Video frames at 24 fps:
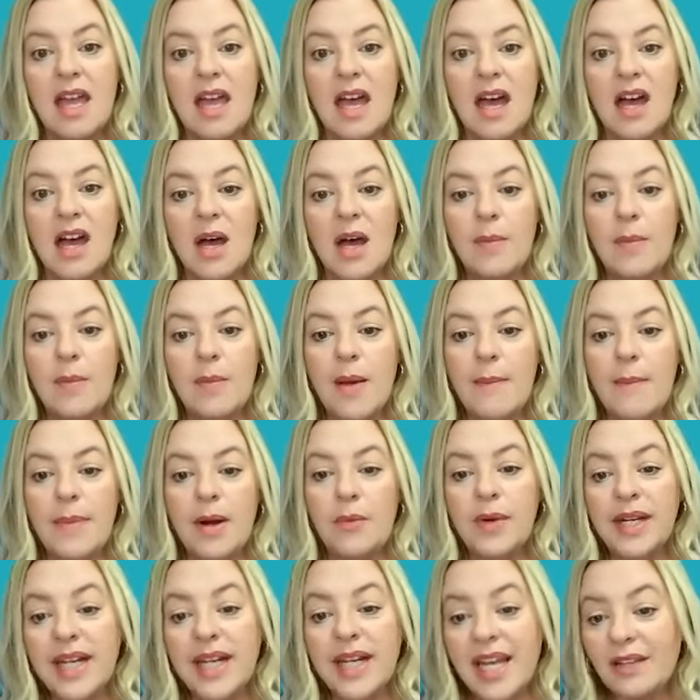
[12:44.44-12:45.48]
Um,
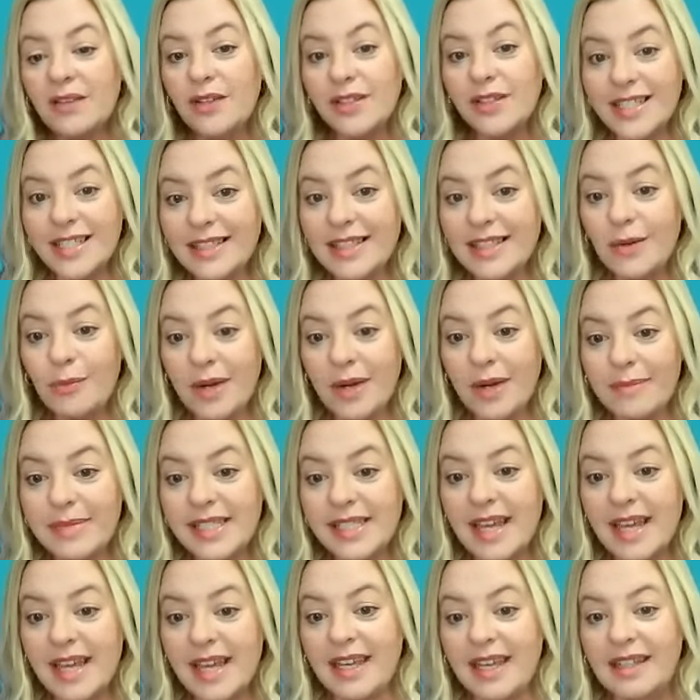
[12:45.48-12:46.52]
but when I looked at their
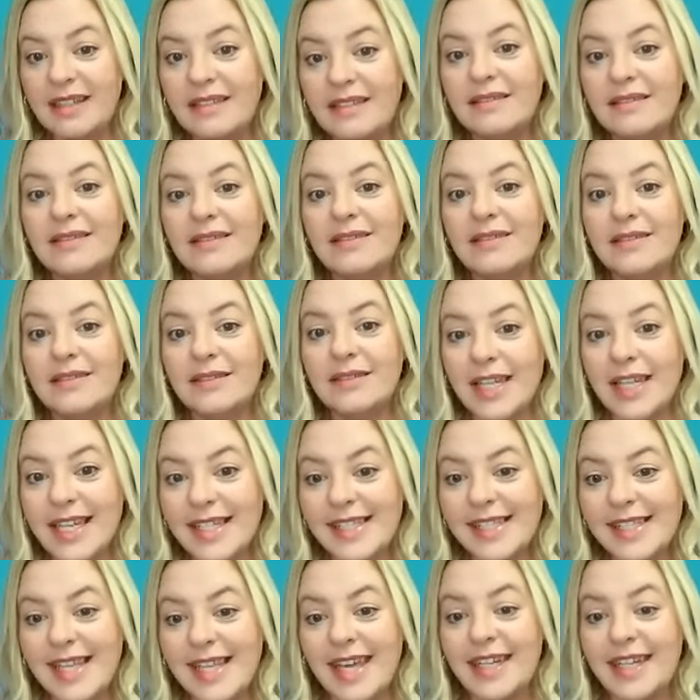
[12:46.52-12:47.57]
website, like I
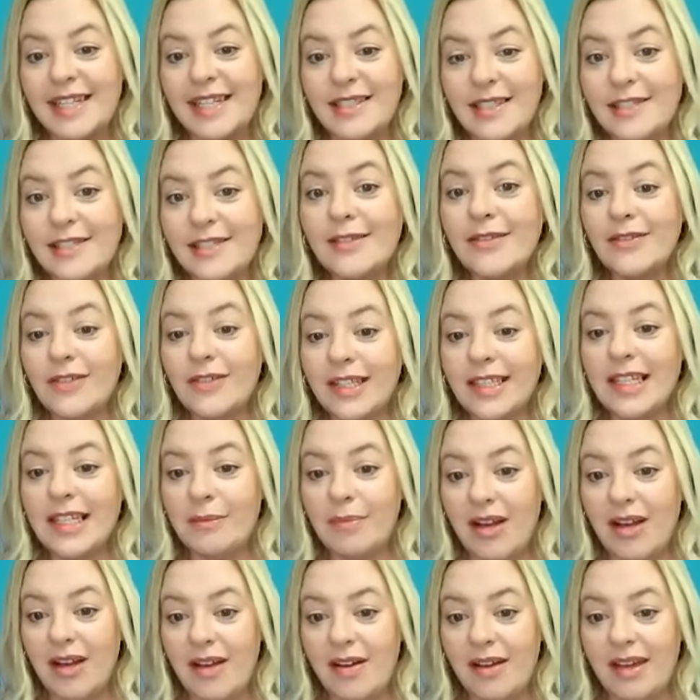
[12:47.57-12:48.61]
said, it does look like they're
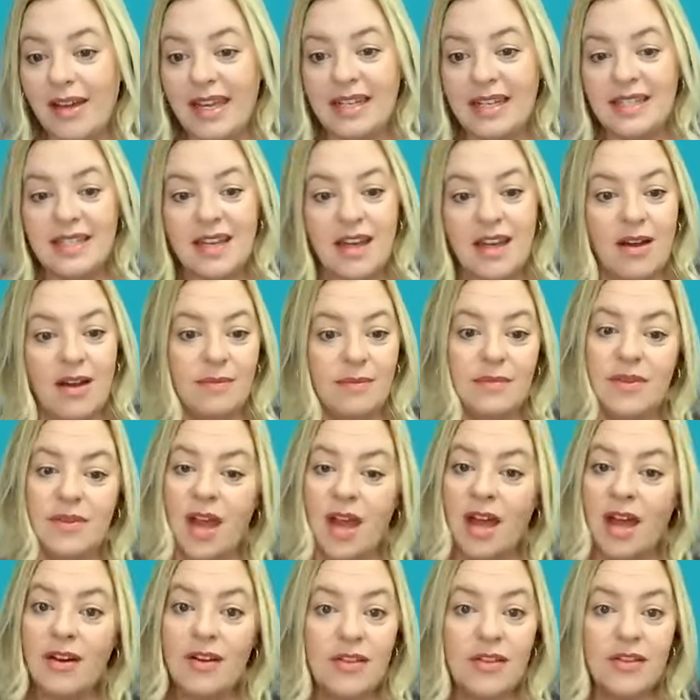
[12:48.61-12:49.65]
behind. Um,
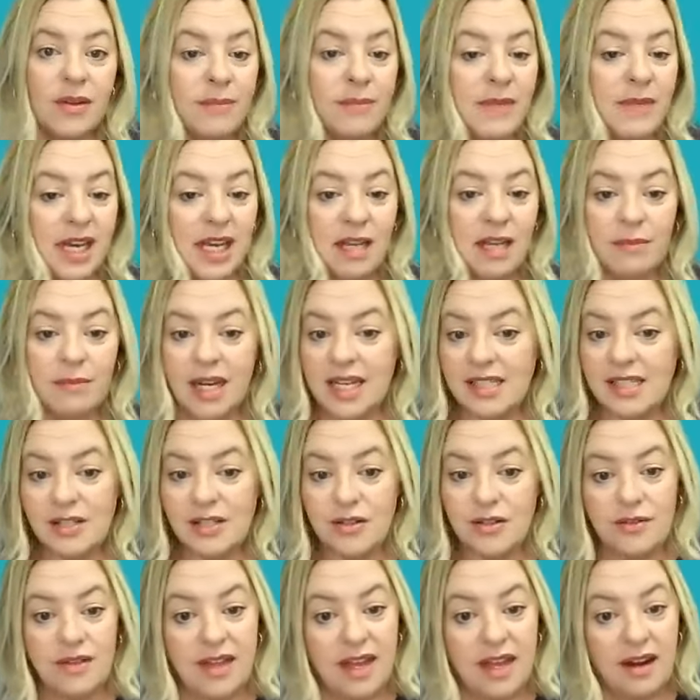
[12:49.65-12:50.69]
not all the meeting minutes
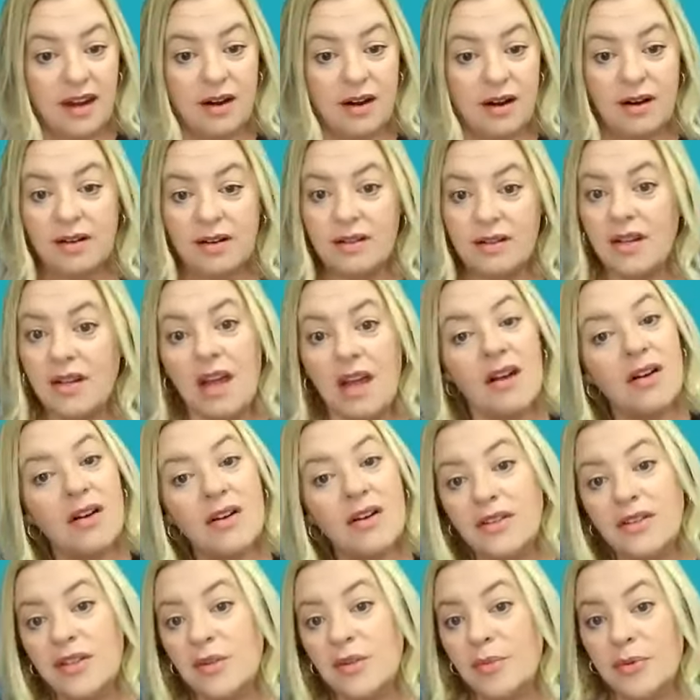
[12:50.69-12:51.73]
are there, not
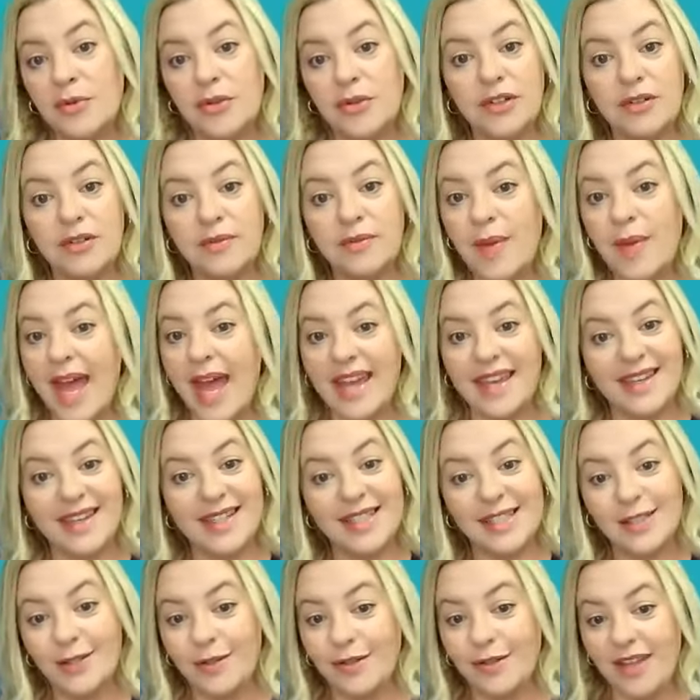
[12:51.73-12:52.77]
all the board
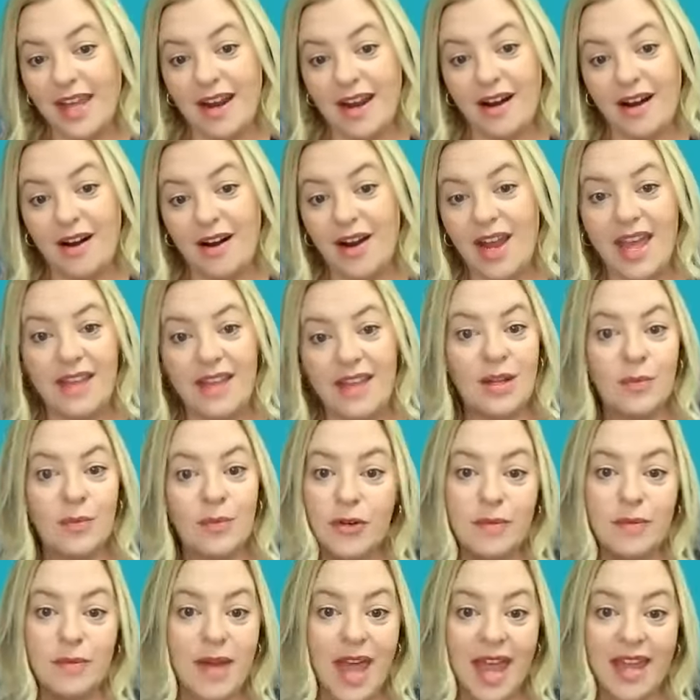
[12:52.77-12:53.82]
packets are there, and the
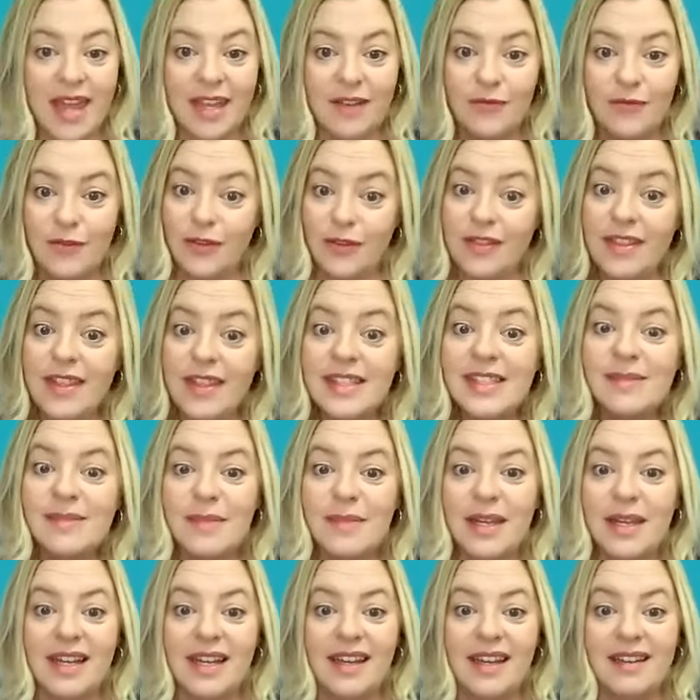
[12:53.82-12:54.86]
board packet for this
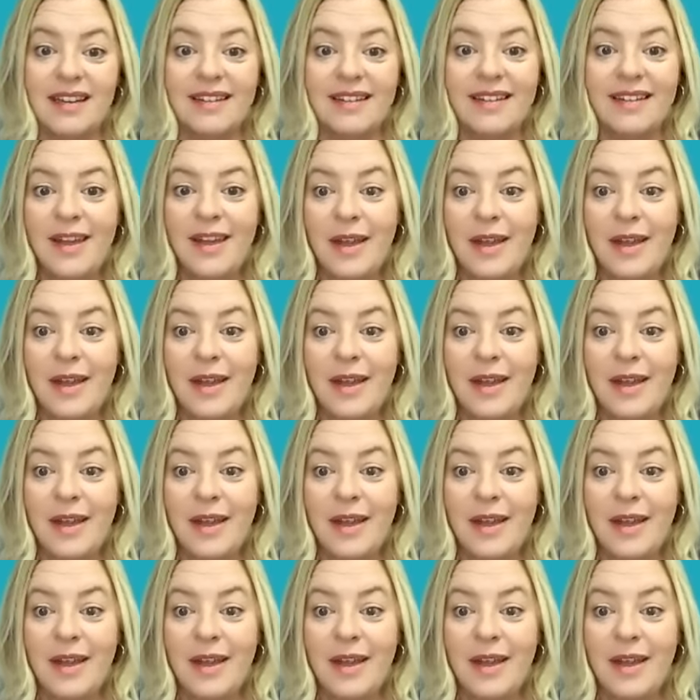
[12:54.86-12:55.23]
meeting